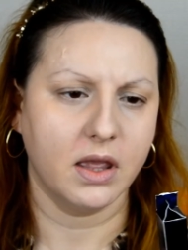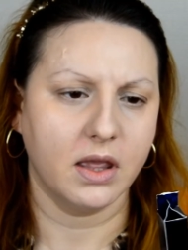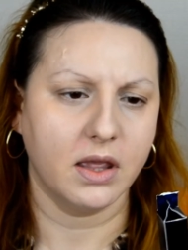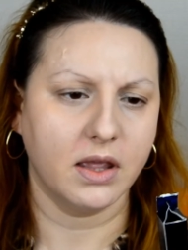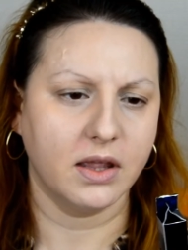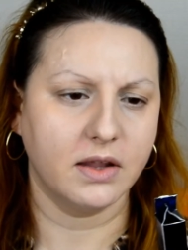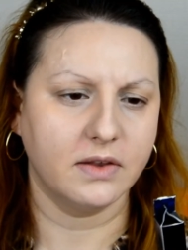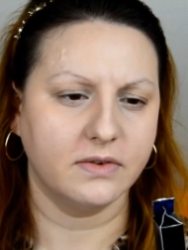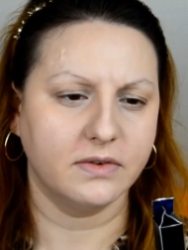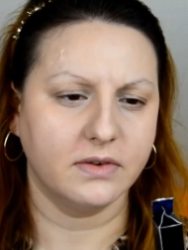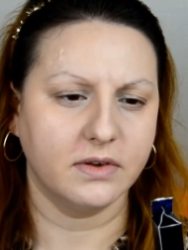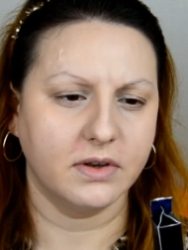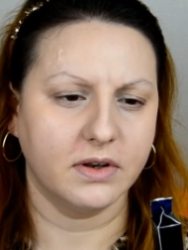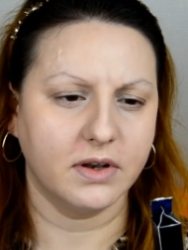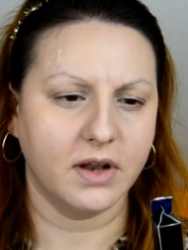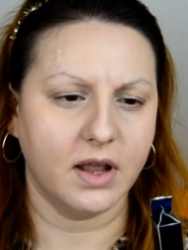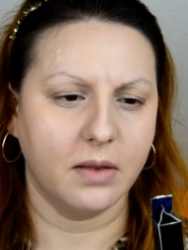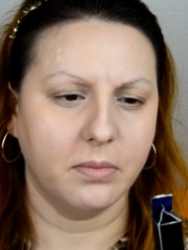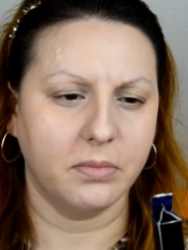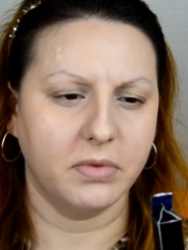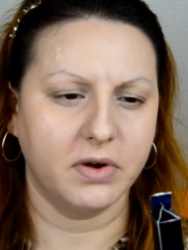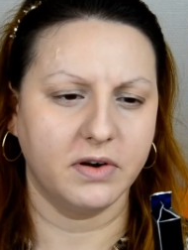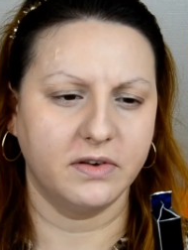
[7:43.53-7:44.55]
it's in
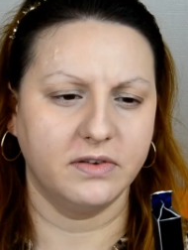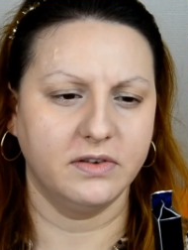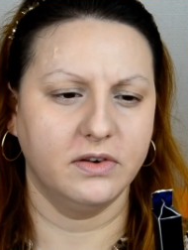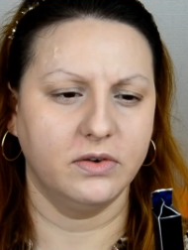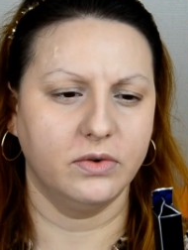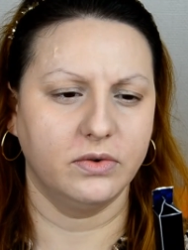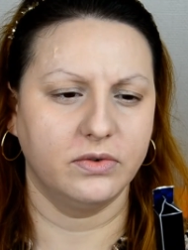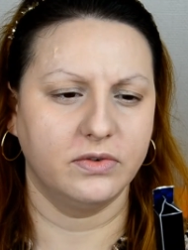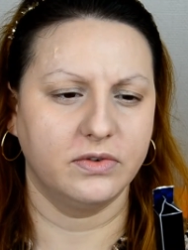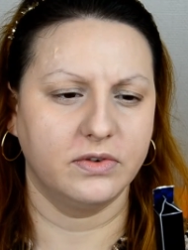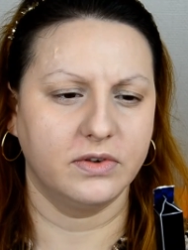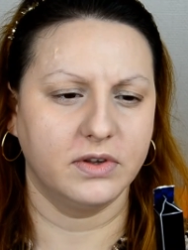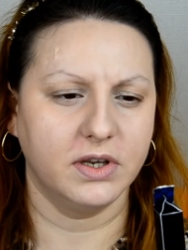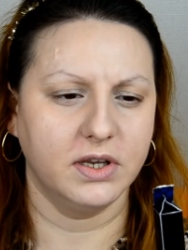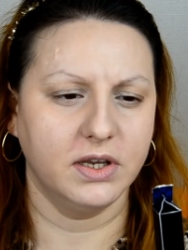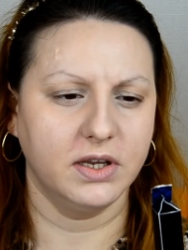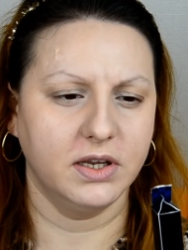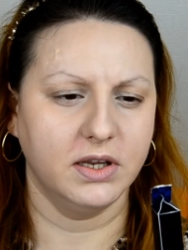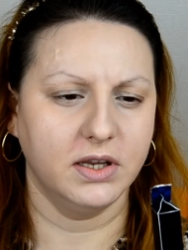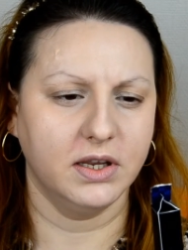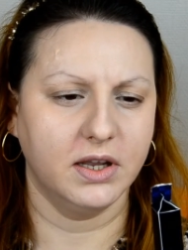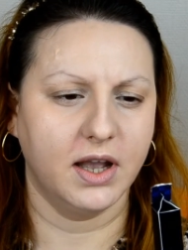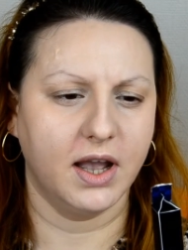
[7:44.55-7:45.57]
number
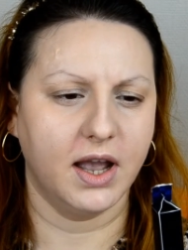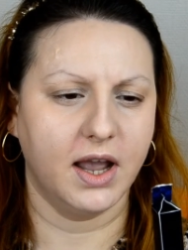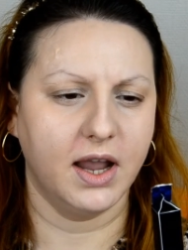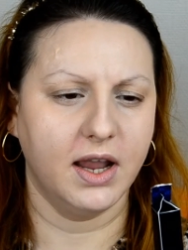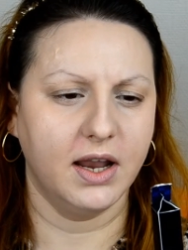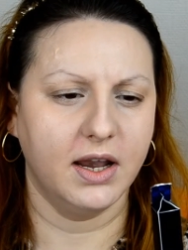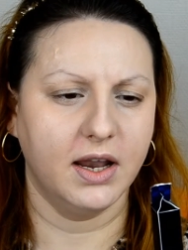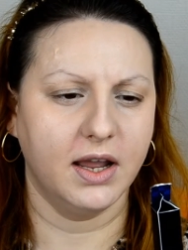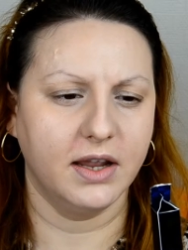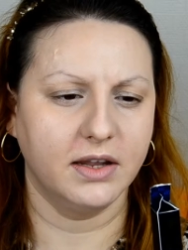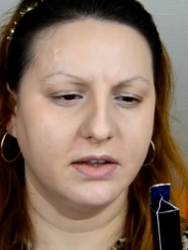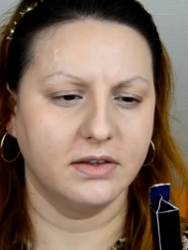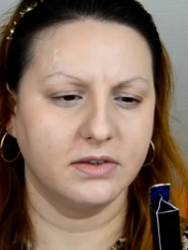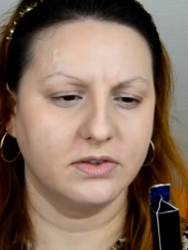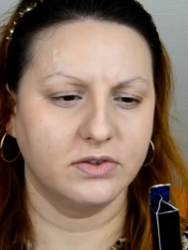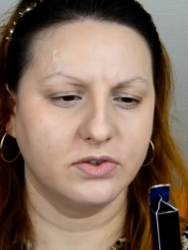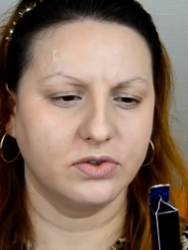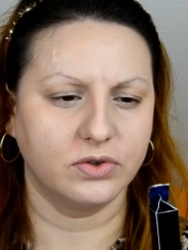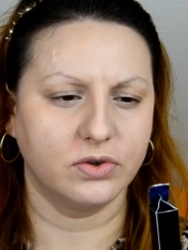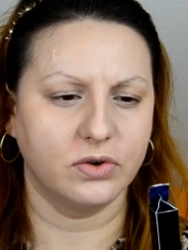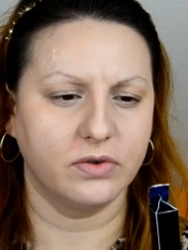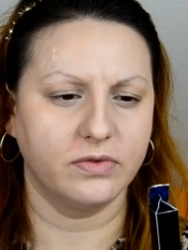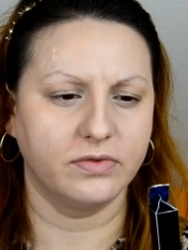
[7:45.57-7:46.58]
03 highlight
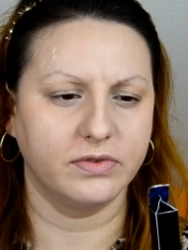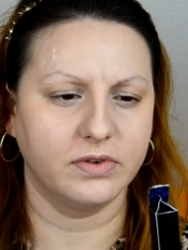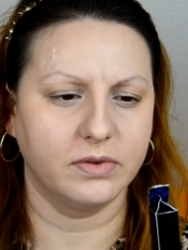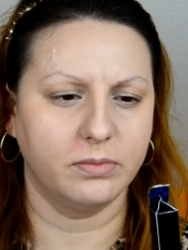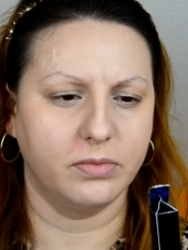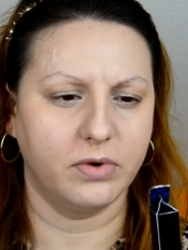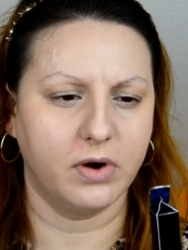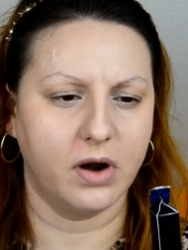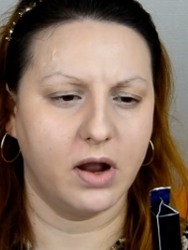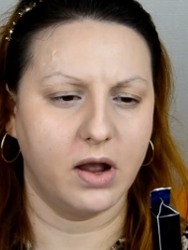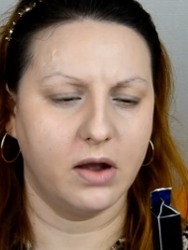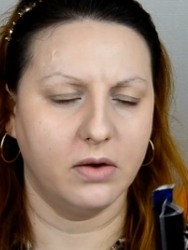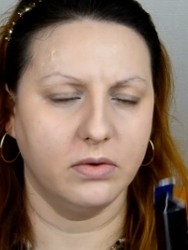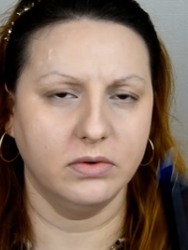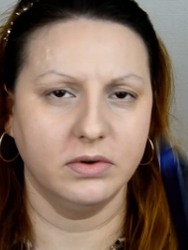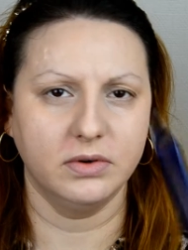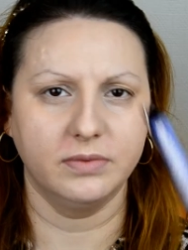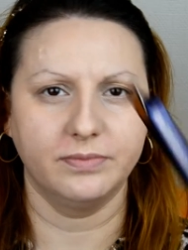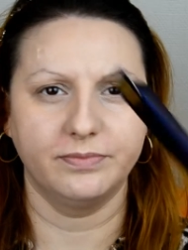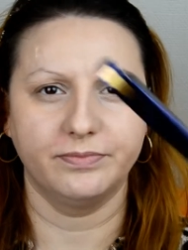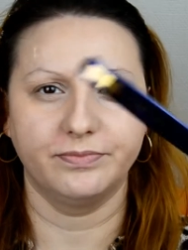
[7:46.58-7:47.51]
soft brown